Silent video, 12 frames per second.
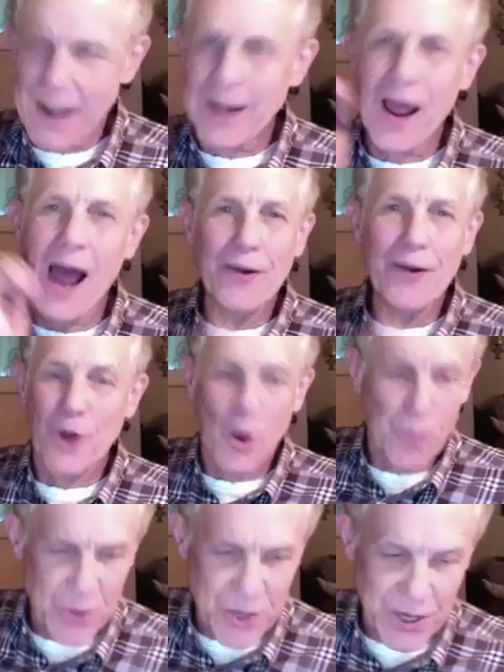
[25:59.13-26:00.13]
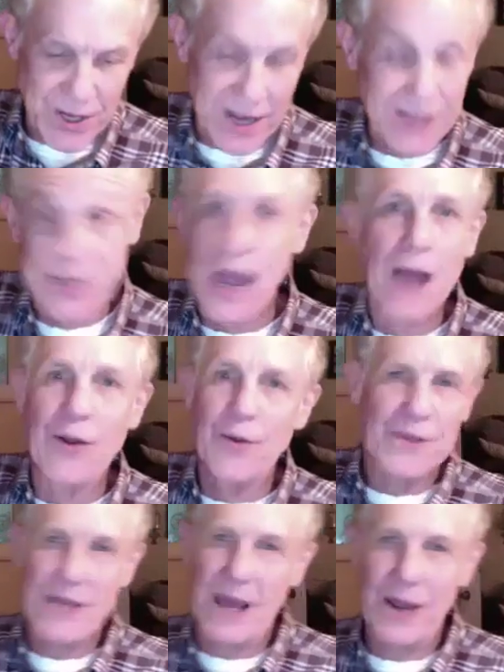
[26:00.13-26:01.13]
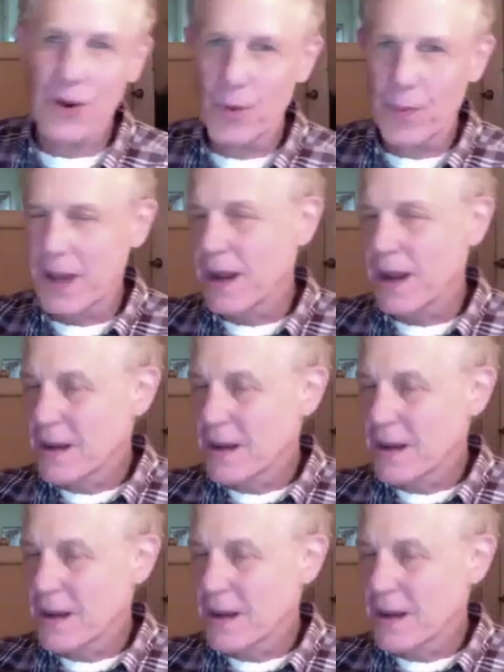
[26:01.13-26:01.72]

I don't know Pushing Daisy. I know the title, but